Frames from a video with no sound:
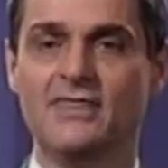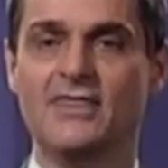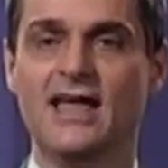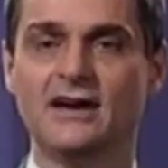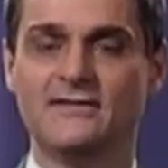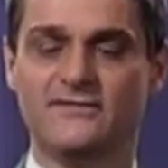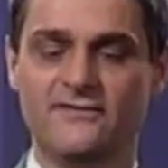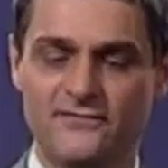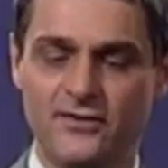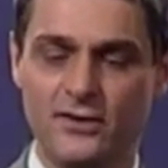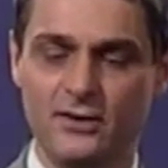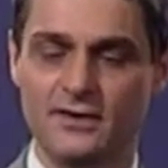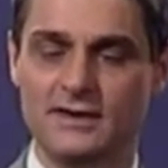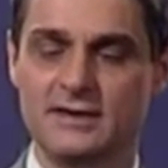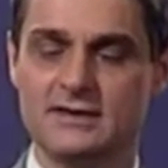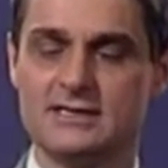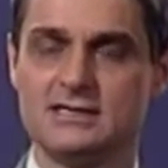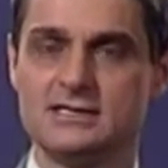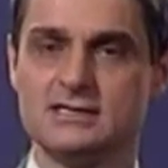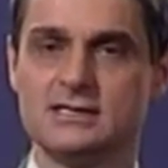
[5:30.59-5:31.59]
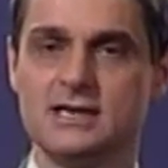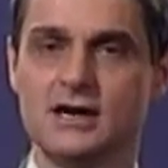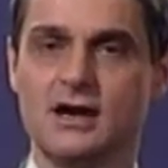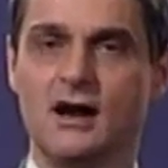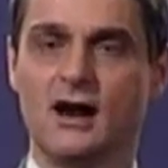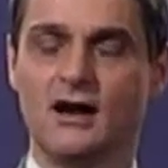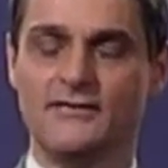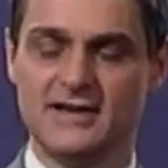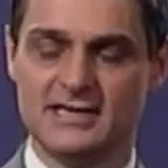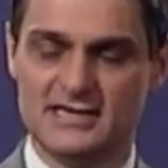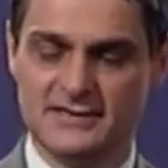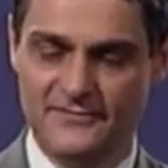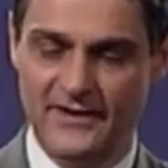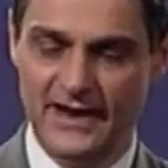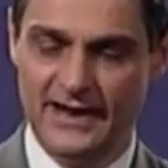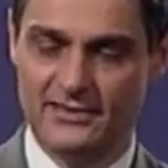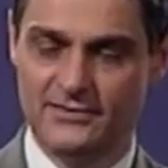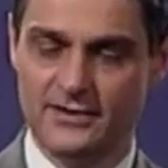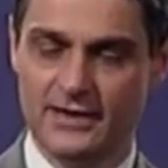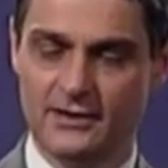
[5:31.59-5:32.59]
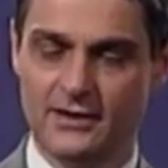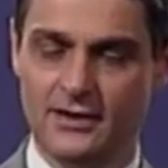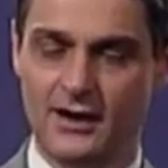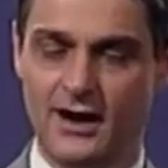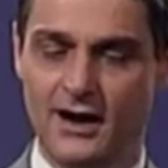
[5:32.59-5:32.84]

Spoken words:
that fullness of his faith in